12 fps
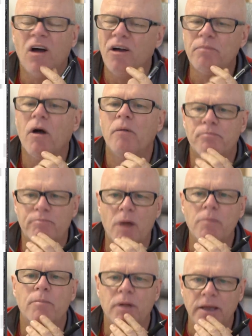I
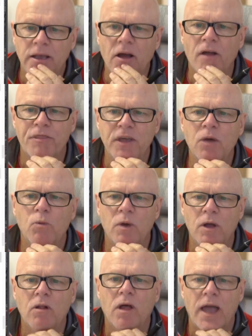probably. I think it
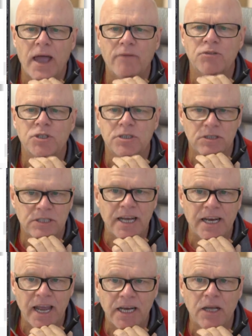will have
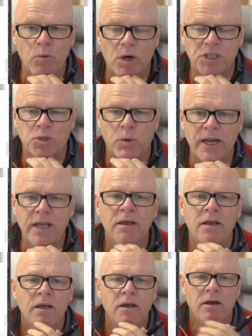1080 120,
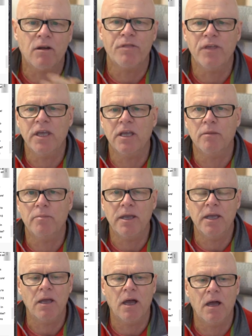and I think it'll
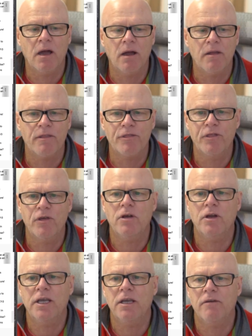be
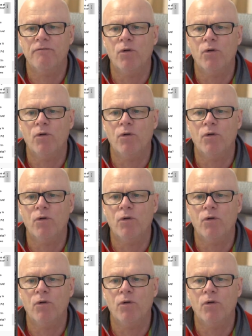4K